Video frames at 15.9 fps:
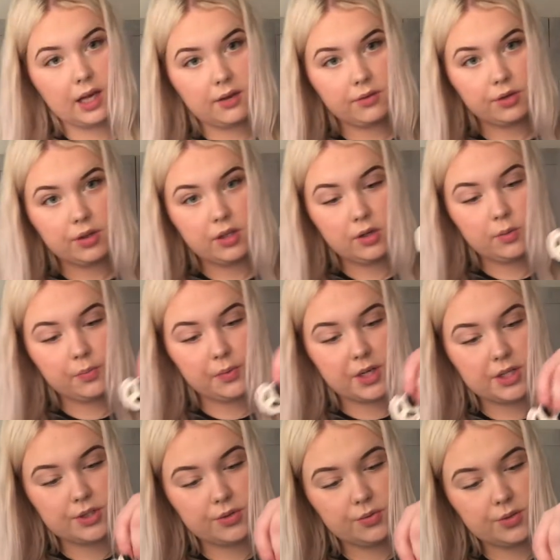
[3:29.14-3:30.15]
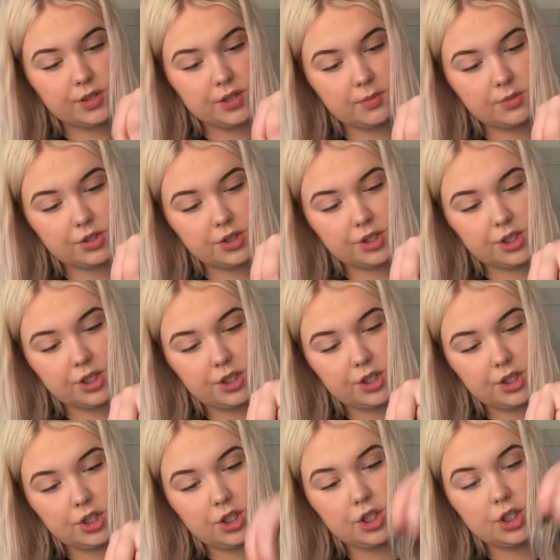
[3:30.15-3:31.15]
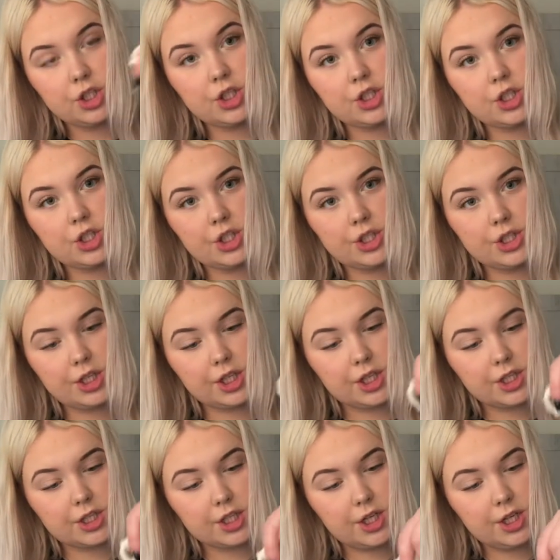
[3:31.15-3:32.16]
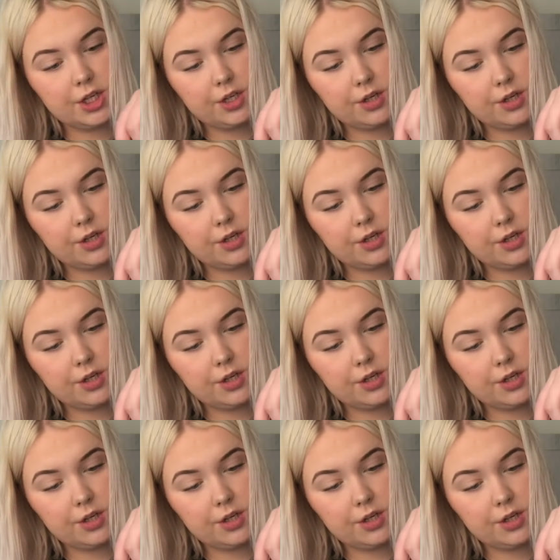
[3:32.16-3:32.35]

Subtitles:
I've got the little pretzels and I'm just gonna stick it in.